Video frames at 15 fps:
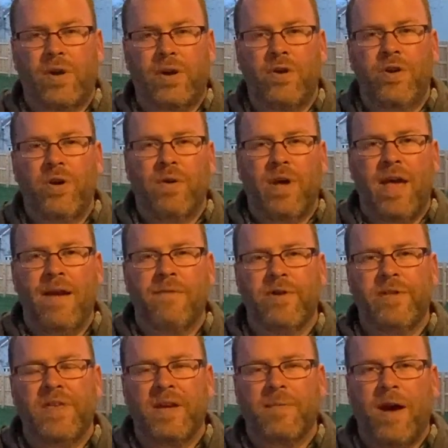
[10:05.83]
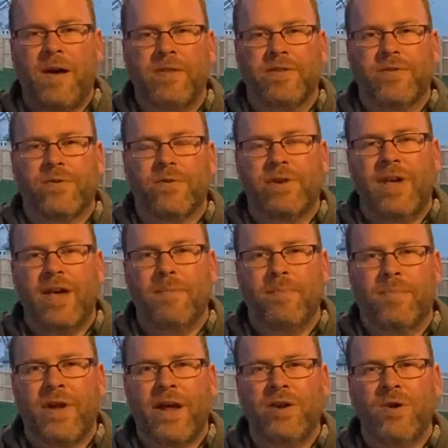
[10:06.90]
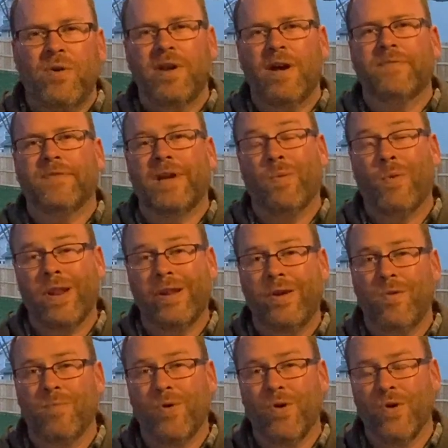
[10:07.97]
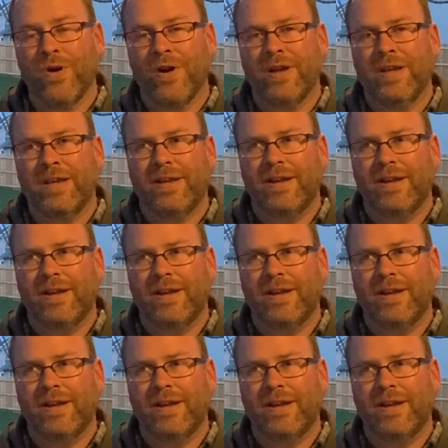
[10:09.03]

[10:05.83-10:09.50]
I don't know everything about this grill yet, but I know enough that I want to know more,